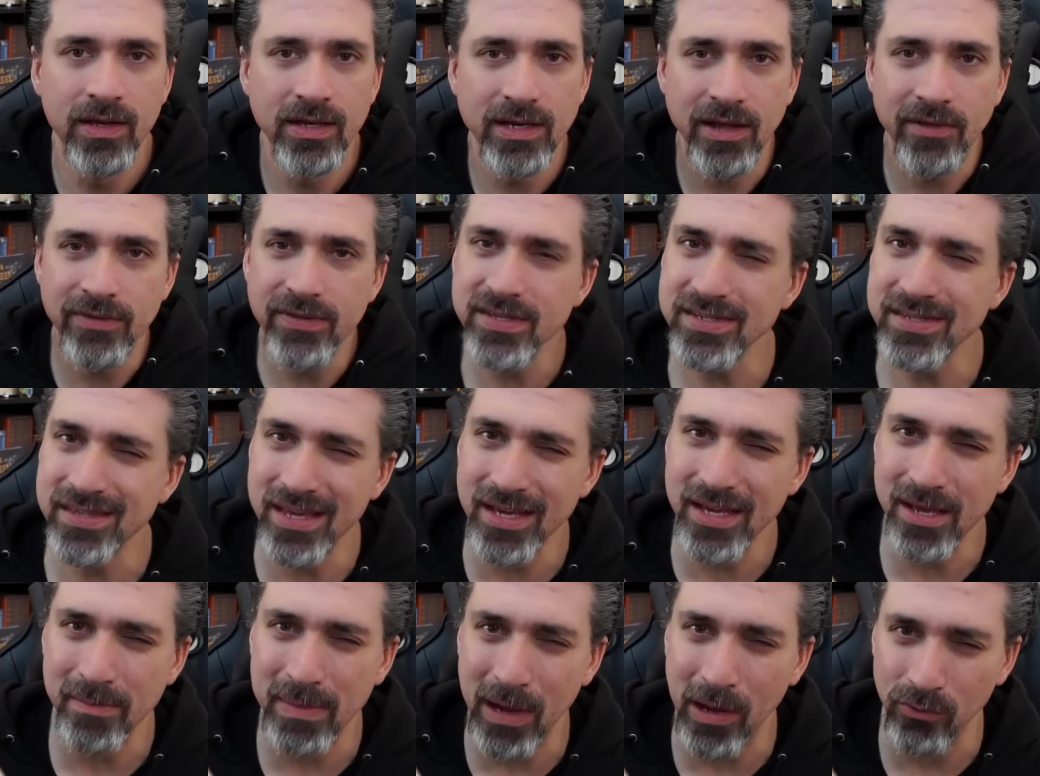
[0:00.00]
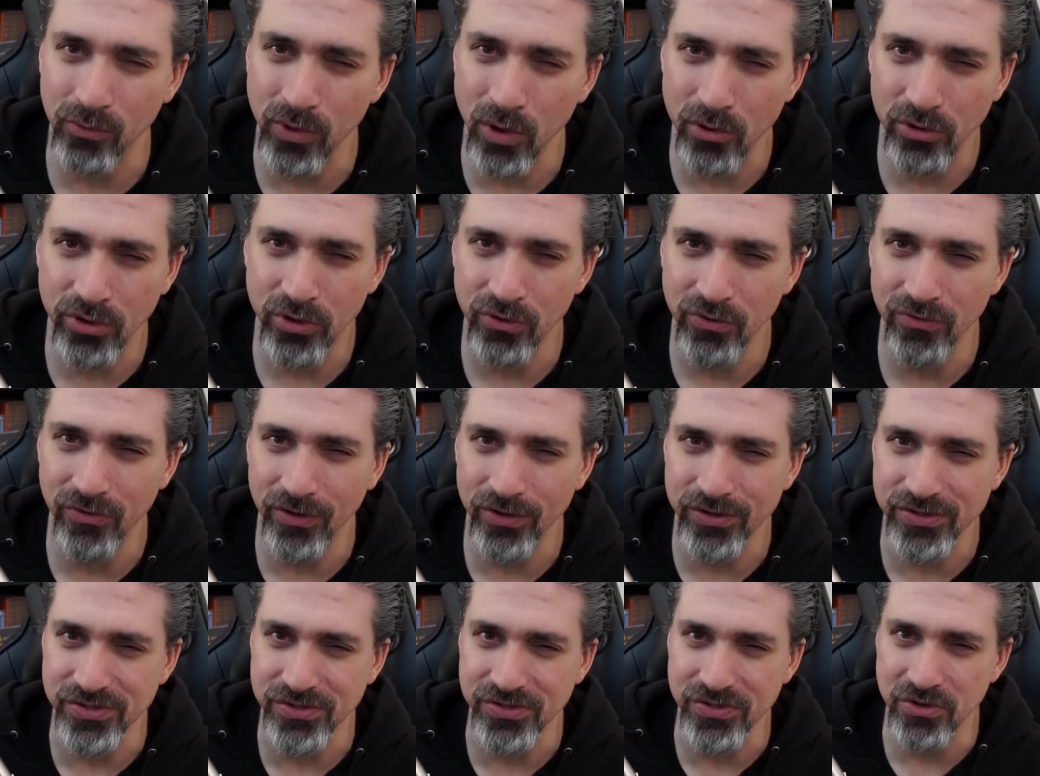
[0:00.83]
Now, this thing about Roku
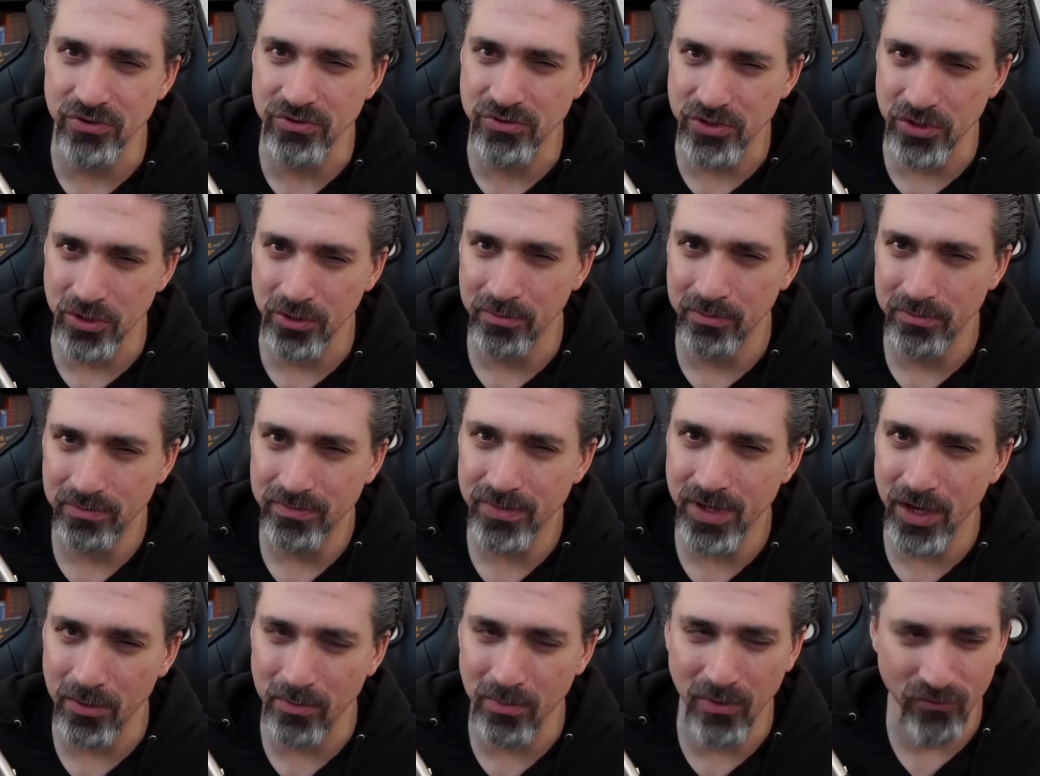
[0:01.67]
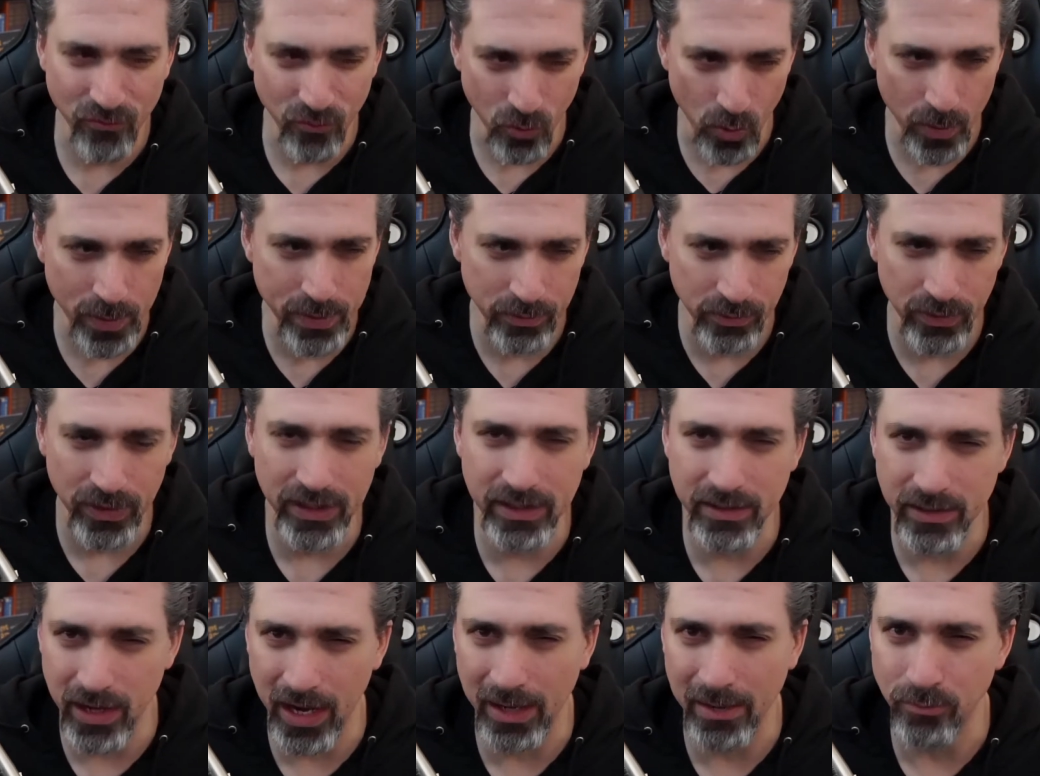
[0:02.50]
versus YouTube, you know, before we really
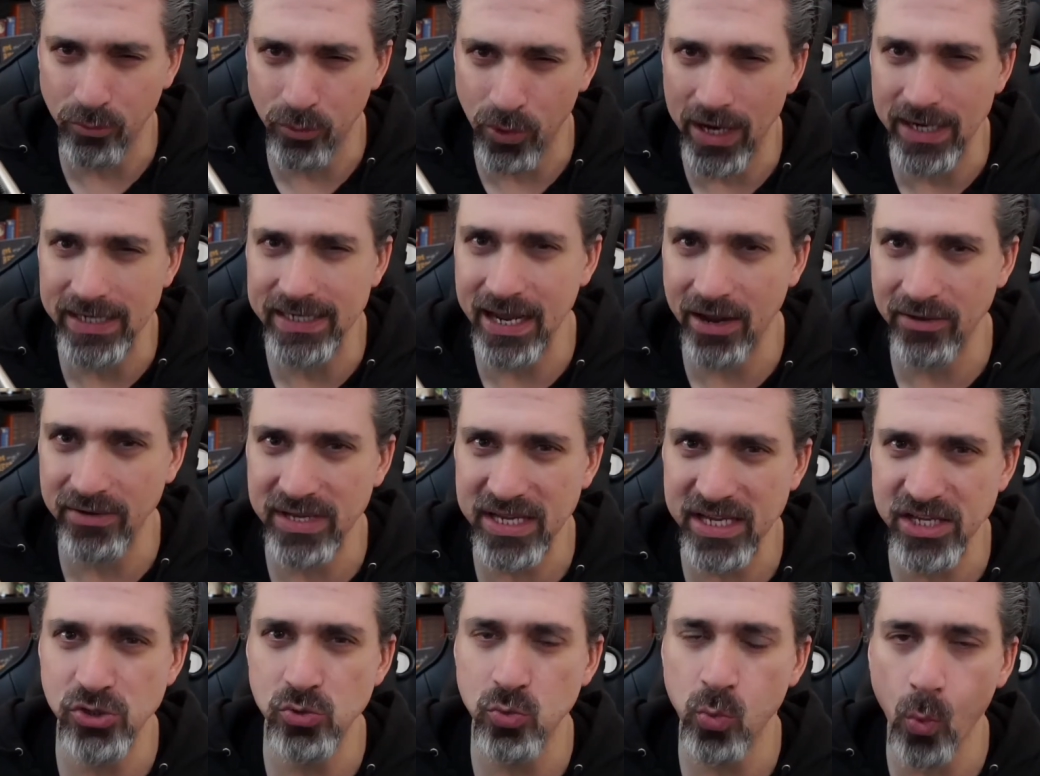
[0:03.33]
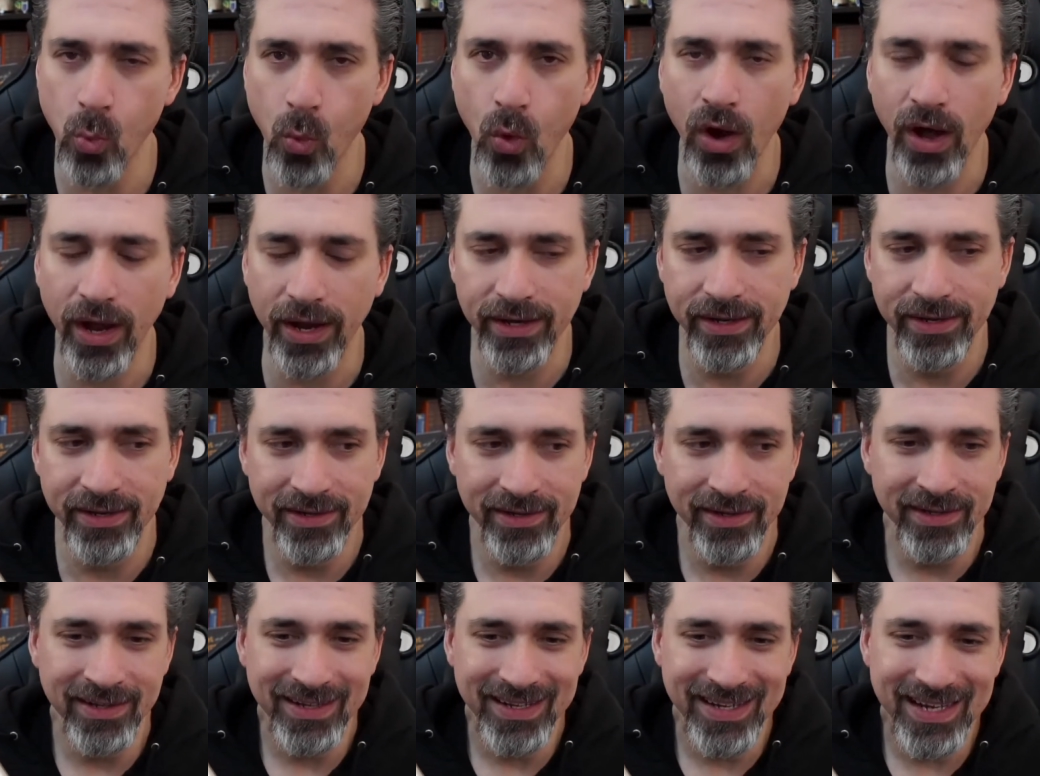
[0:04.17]
kind of break down each one,
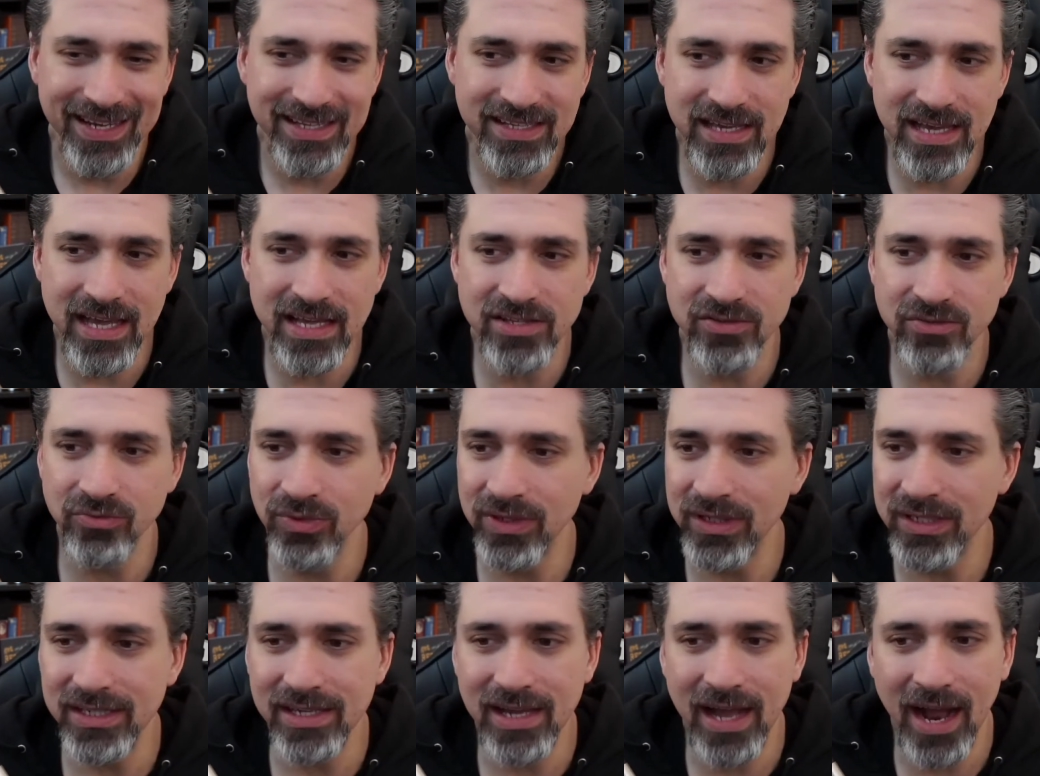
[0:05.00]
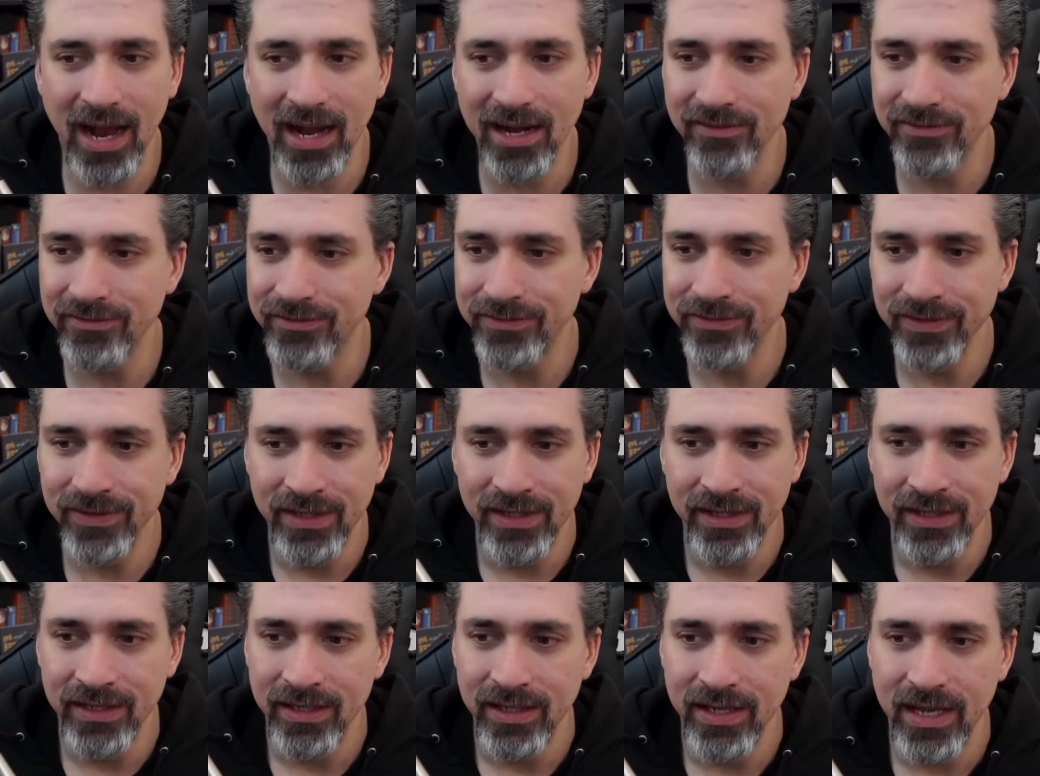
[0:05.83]
it's really kind of,
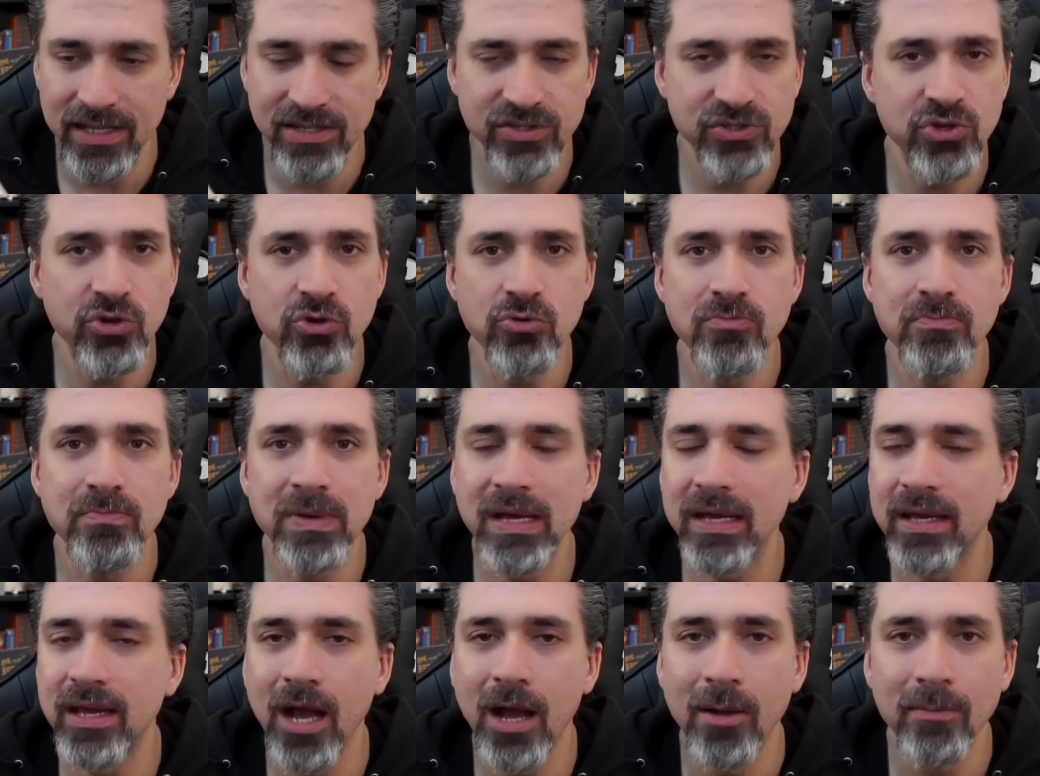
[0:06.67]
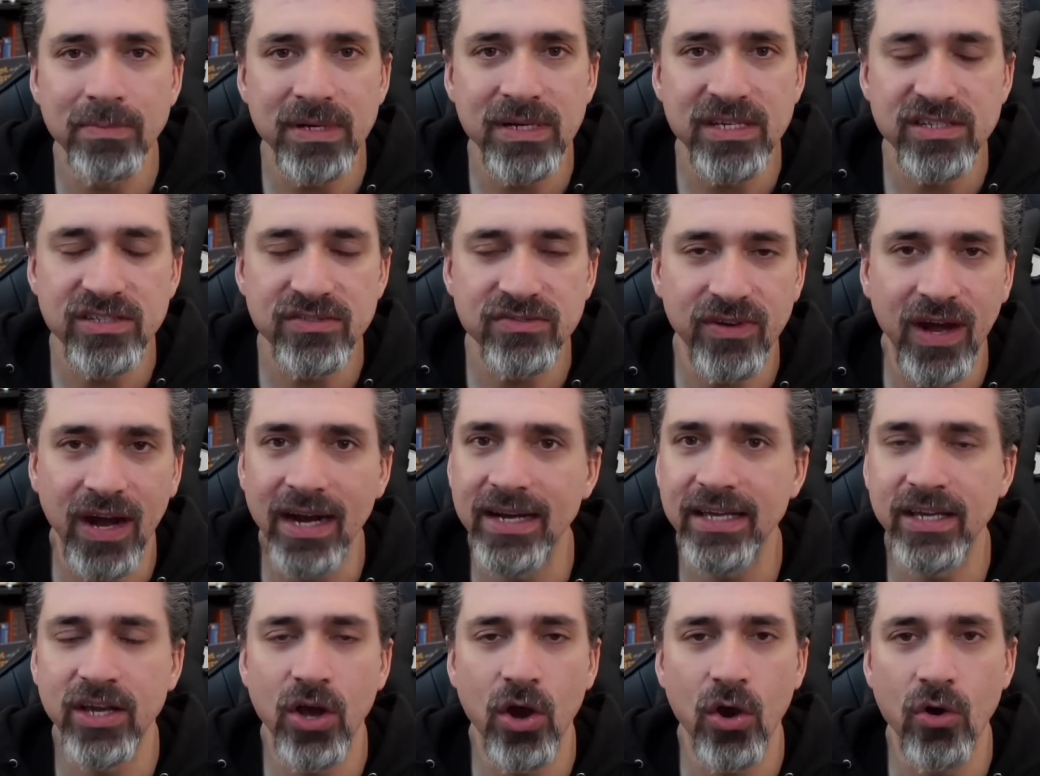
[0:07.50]
it's two big companies
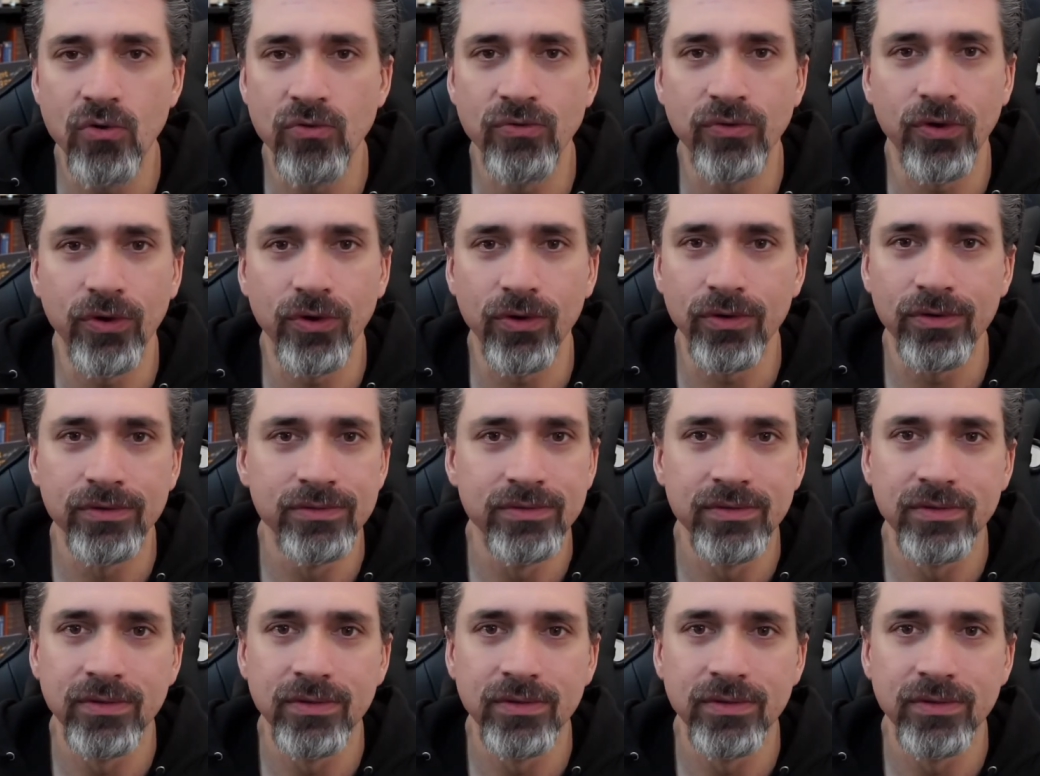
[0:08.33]
fighting over